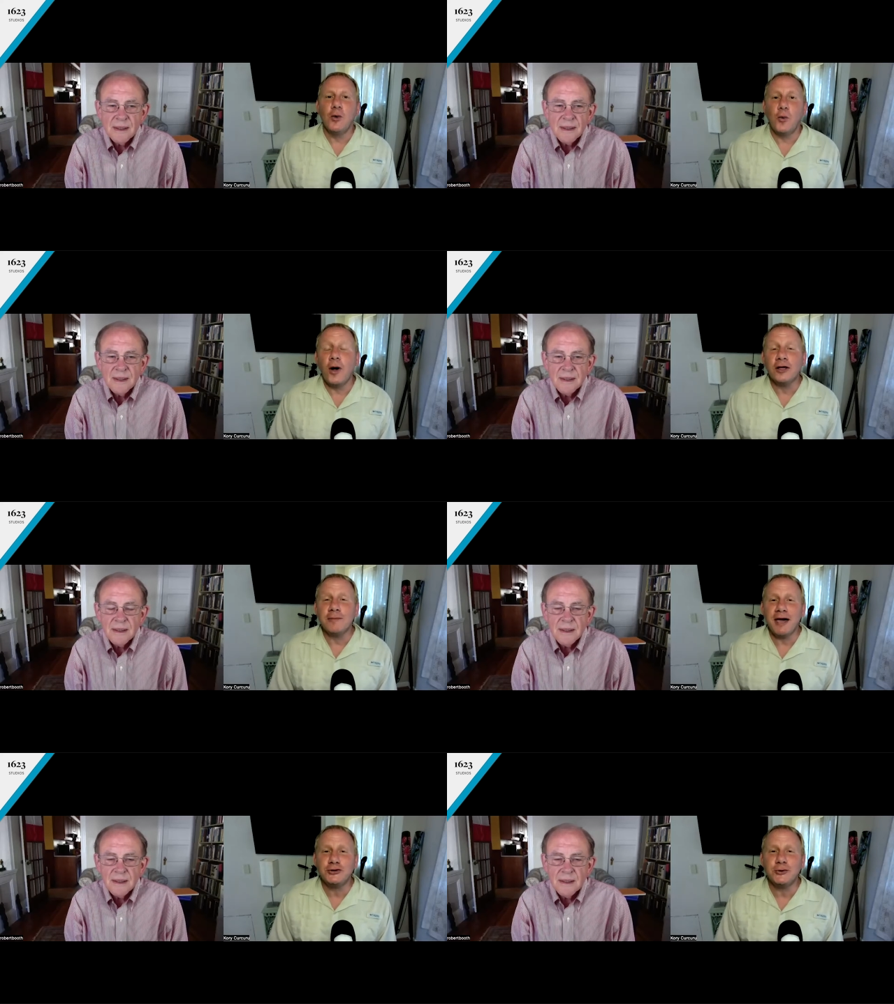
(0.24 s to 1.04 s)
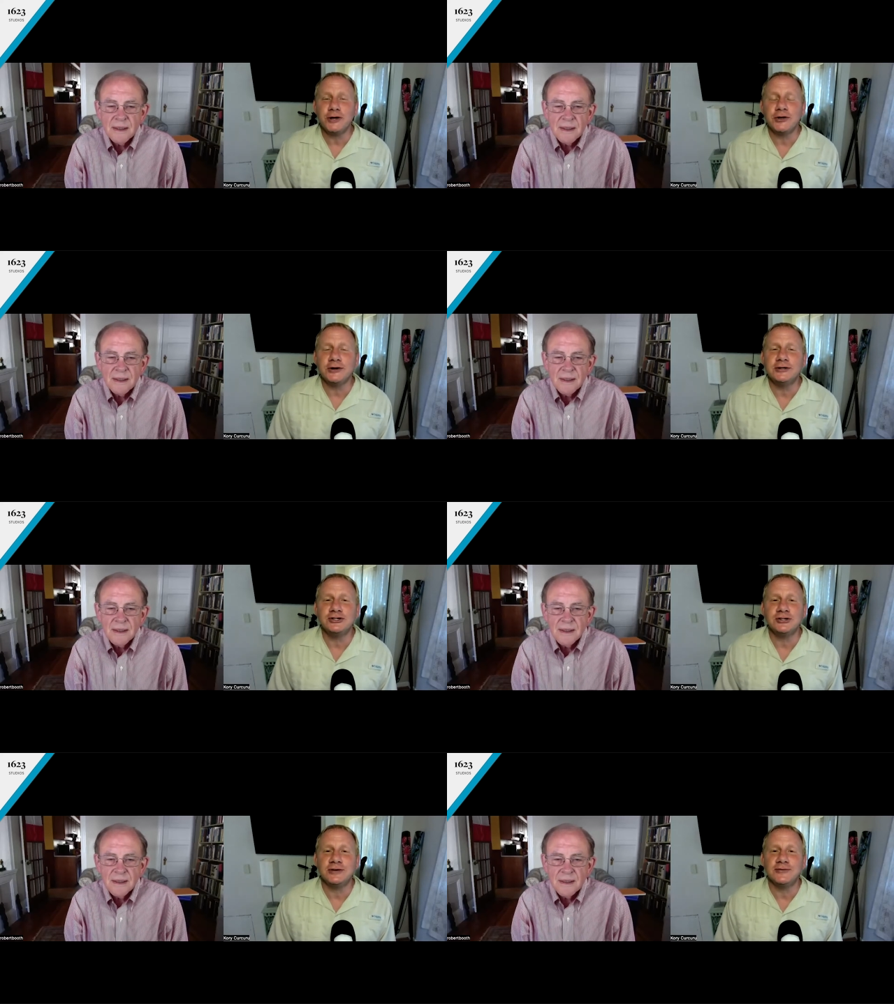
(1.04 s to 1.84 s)
Speaker 1: Welcome back to another
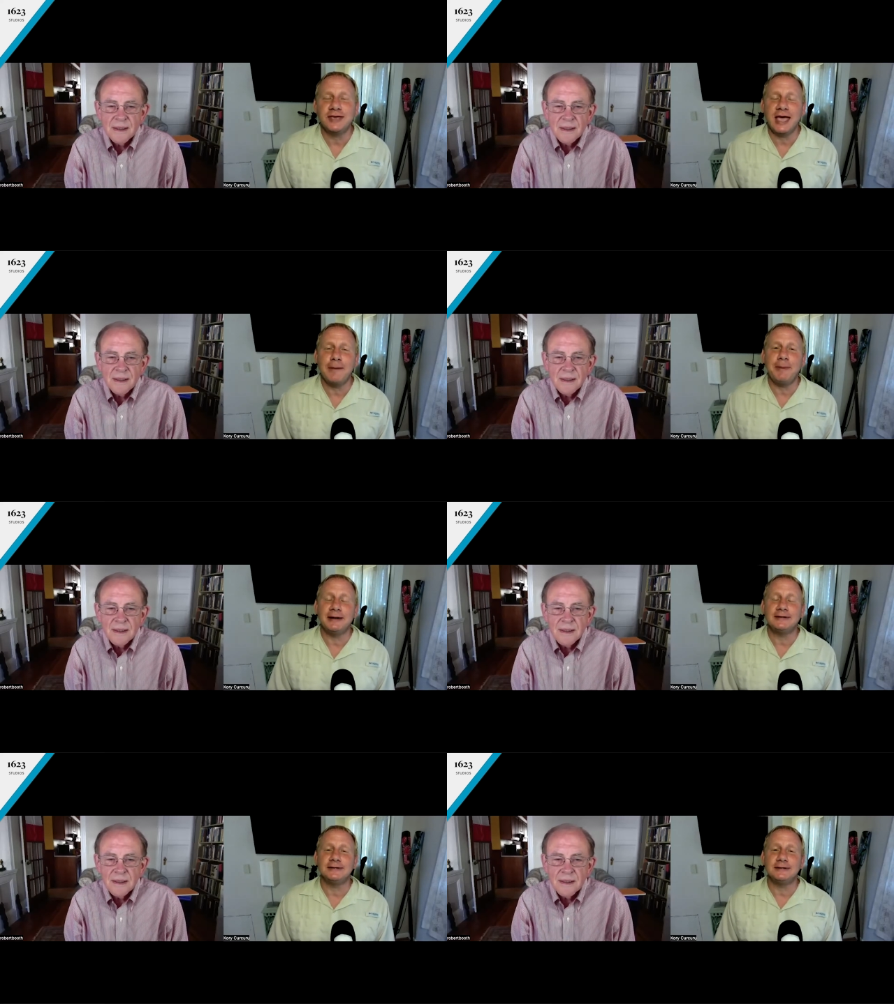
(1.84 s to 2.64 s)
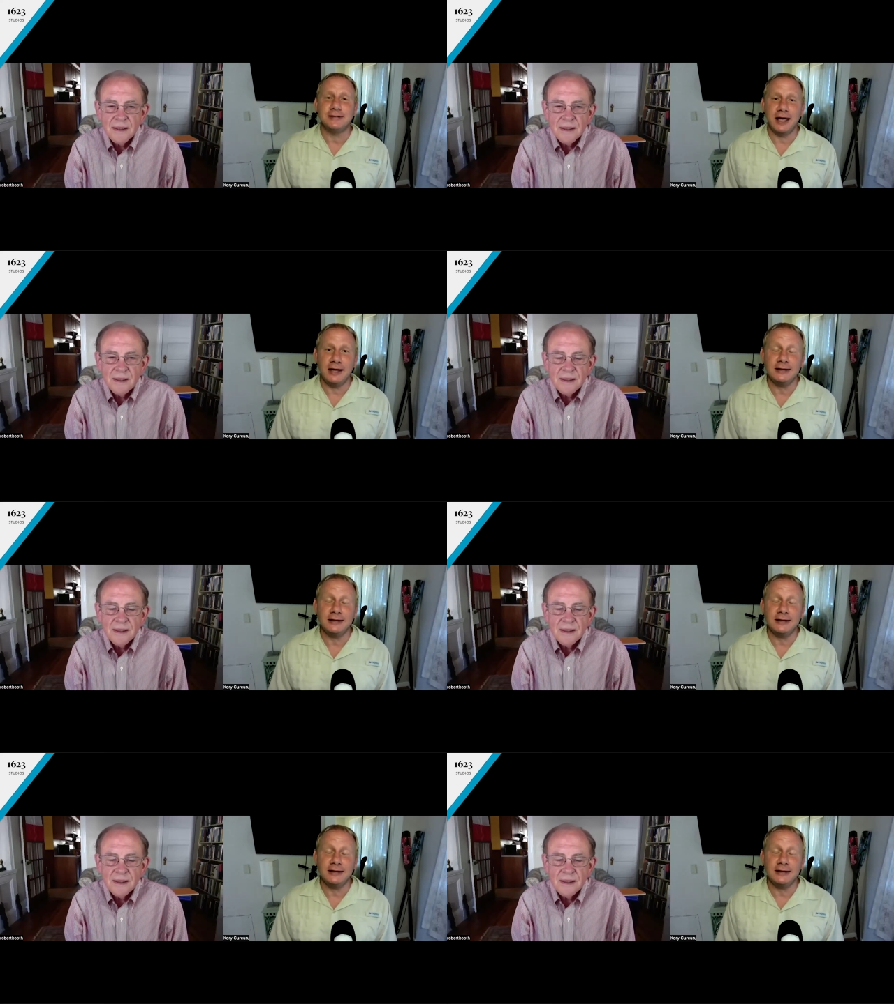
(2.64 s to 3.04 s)
edition of Cape Ann Today.